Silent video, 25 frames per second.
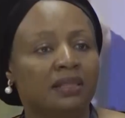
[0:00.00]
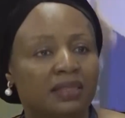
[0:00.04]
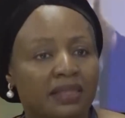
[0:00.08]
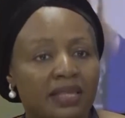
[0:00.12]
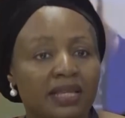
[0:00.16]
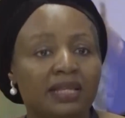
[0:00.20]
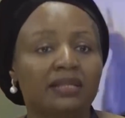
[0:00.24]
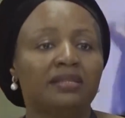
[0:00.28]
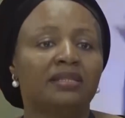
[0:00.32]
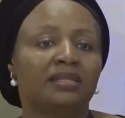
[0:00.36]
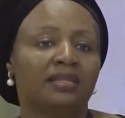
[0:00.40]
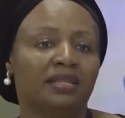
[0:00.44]

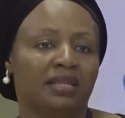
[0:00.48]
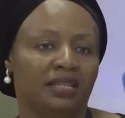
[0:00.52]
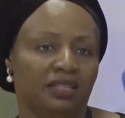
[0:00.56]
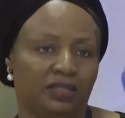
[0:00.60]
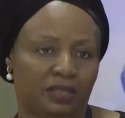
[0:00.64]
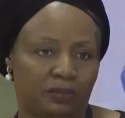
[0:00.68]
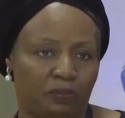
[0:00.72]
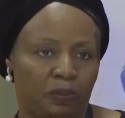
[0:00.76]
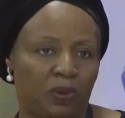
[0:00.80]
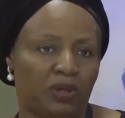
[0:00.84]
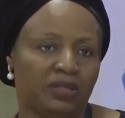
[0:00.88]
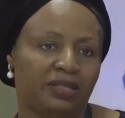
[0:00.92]
This
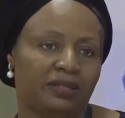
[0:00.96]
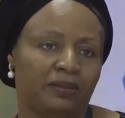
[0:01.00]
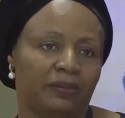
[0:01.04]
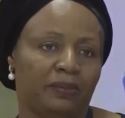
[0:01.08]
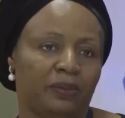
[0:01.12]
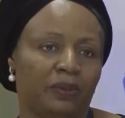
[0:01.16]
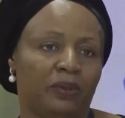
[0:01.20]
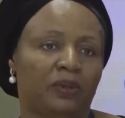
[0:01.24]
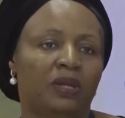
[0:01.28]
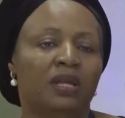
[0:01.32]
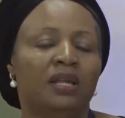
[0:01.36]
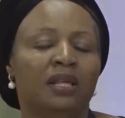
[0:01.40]
is
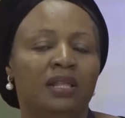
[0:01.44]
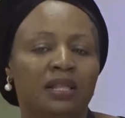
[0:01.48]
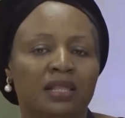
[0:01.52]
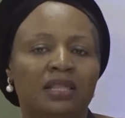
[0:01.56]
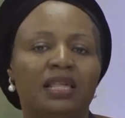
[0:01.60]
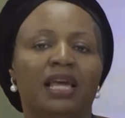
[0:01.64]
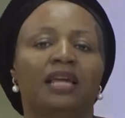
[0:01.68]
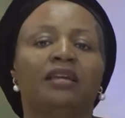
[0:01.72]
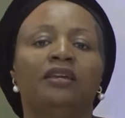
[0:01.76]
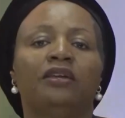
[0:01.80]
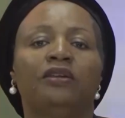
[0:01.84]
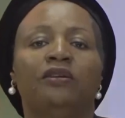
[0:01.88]
possible.
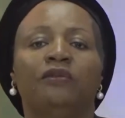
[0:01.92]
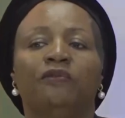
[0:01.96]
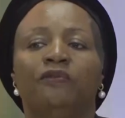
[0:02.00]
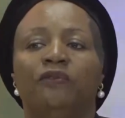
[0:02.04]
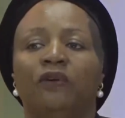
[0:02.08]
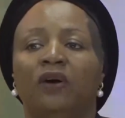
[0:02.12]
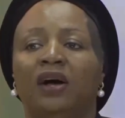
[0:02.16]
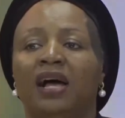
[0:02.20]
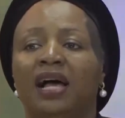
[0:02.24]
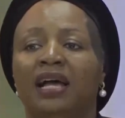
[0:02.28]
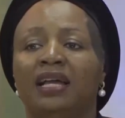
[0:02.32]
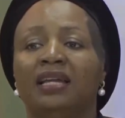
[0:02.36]
Thank you
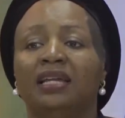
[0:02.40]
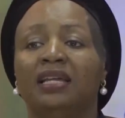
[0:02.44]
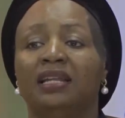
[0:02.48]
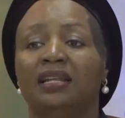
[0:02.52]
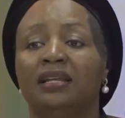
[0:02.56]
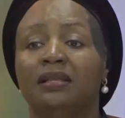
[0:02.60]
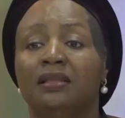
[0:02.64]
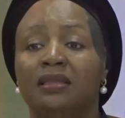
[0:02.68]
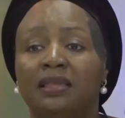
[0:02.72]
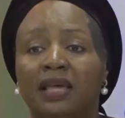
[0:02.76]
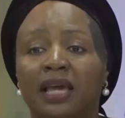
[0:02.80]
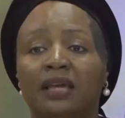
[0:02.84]
for hanging
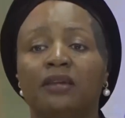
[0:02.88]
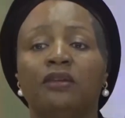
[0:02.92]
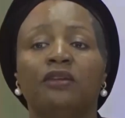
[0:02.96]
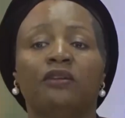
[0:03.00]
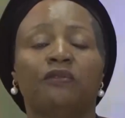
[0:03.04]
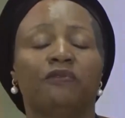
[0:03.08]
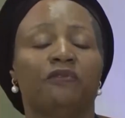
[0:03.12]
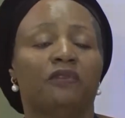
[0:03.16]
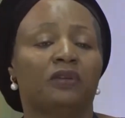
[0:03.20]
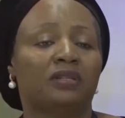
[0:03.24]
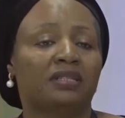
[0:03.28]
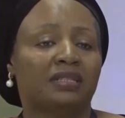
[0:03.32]
in. Thank
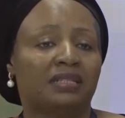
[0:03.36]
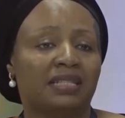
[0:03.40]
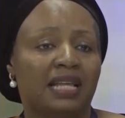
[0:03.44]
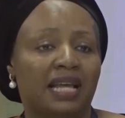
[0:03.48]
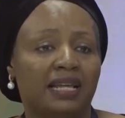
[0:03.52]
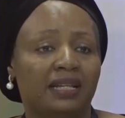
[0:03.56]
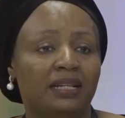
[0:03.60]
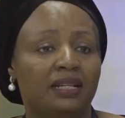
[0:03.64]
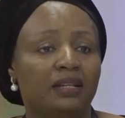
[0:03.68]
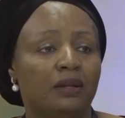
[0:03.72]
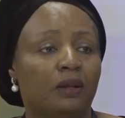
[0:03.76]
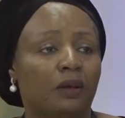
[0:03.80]
you for
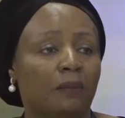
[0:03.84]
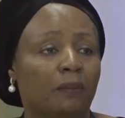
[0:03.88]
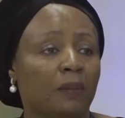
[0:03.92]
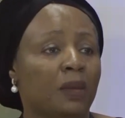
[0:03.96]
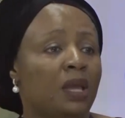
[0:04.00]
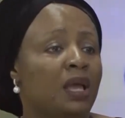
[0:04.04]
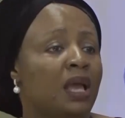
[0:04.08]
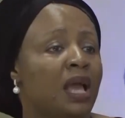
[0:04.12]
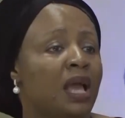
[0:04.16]
signing up.